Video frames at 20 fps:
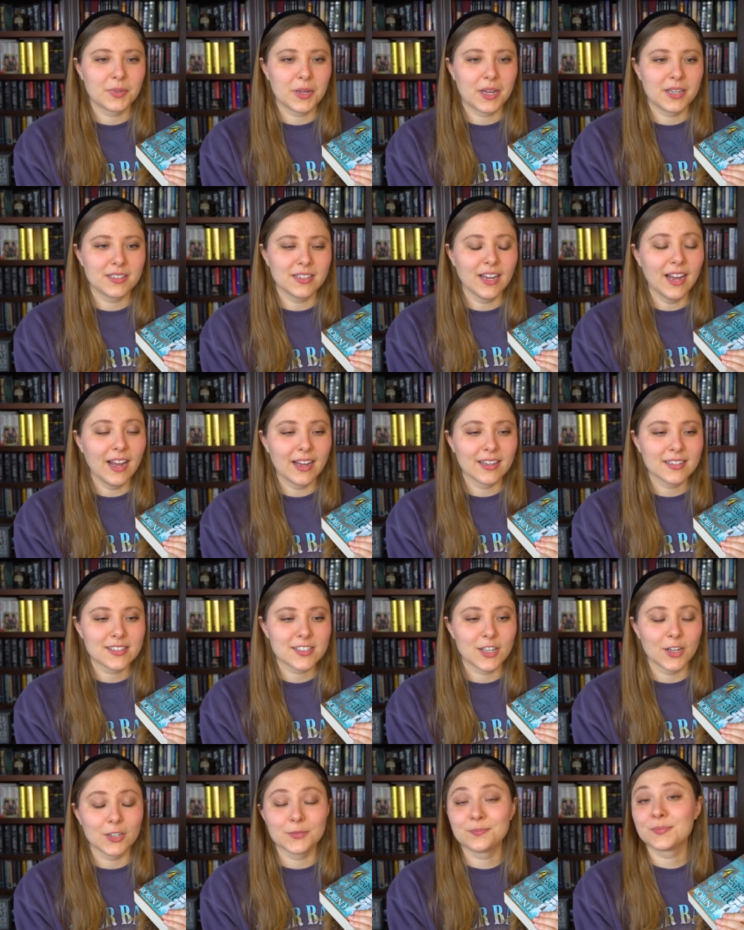But yeah,
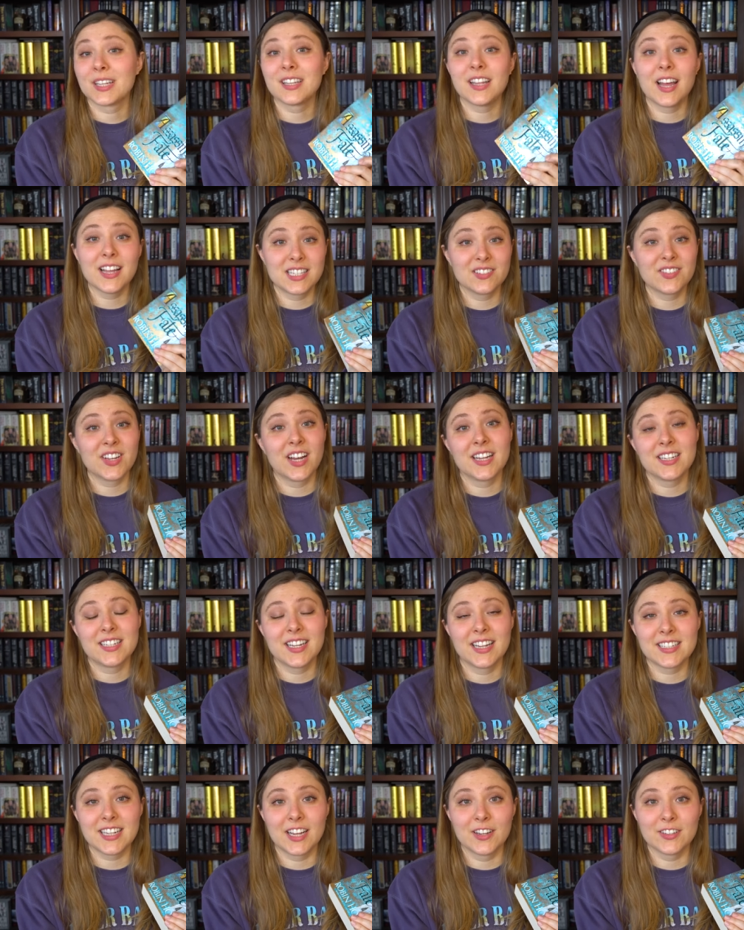so lots of
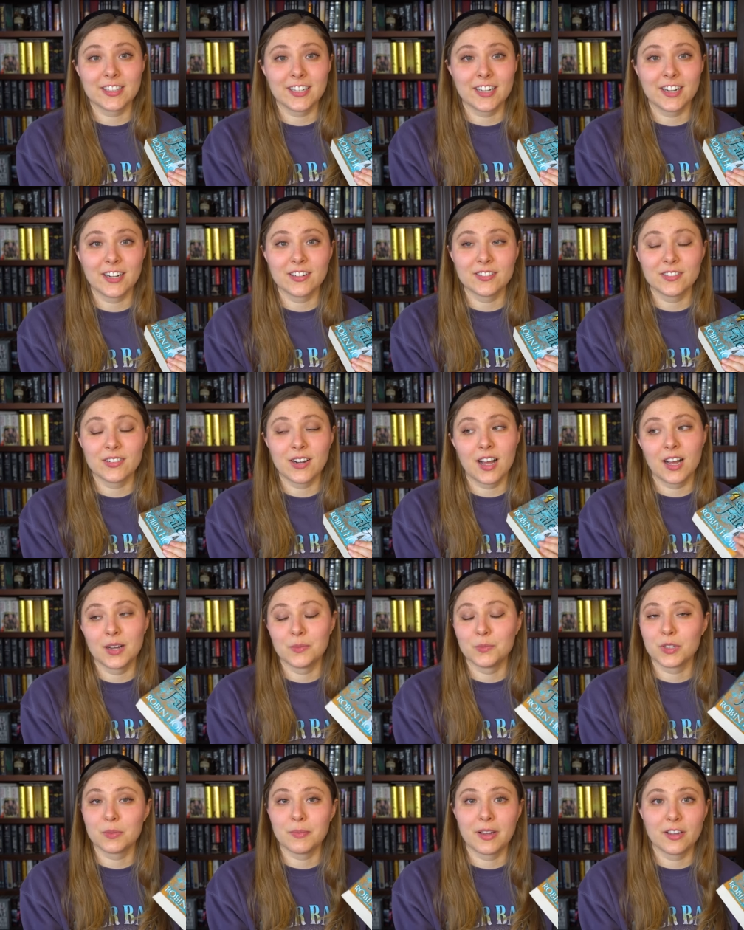content out there
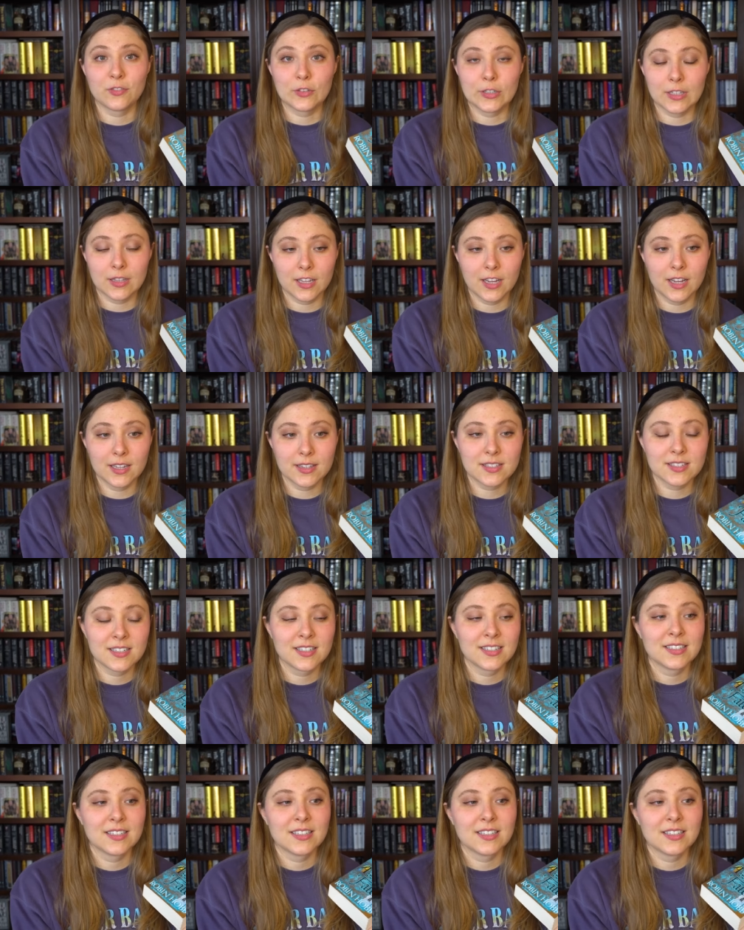with my full thoughts.